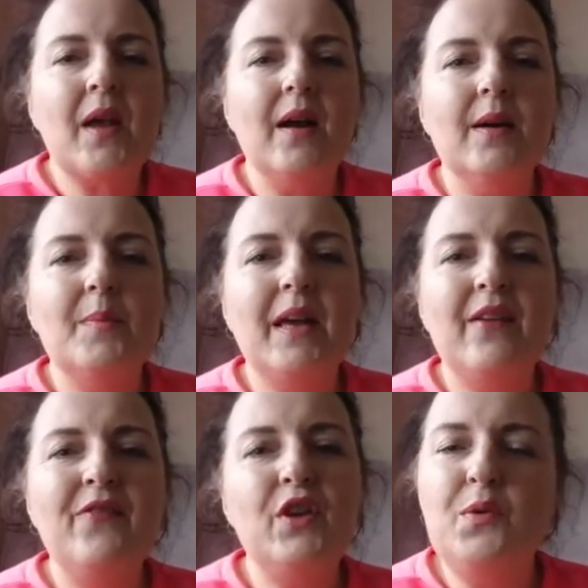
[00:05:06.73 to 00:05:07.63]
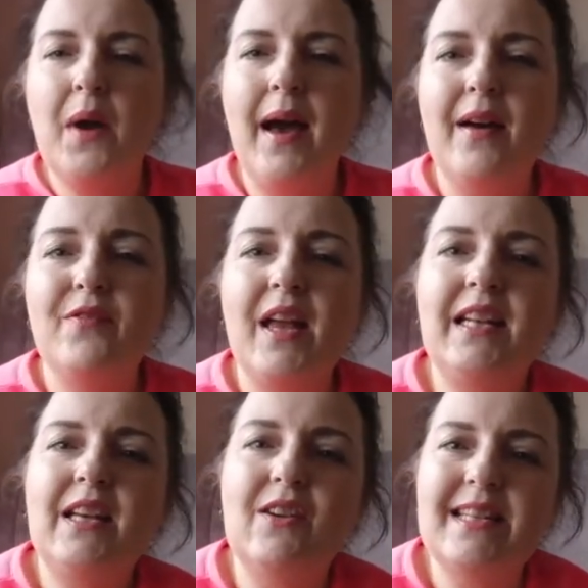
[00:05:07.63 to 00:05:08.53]
If you have
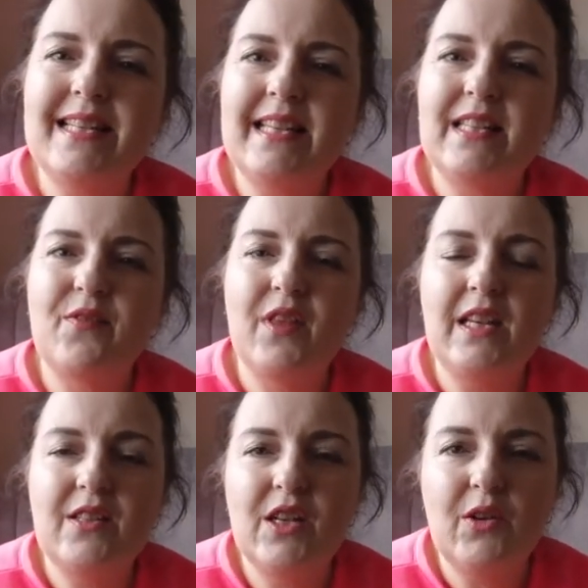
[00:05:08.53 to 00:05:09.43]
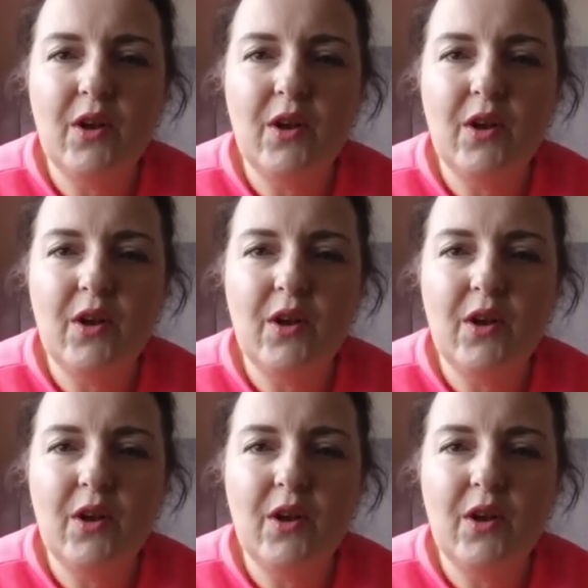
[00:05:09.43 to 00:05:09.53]
any ideas of things that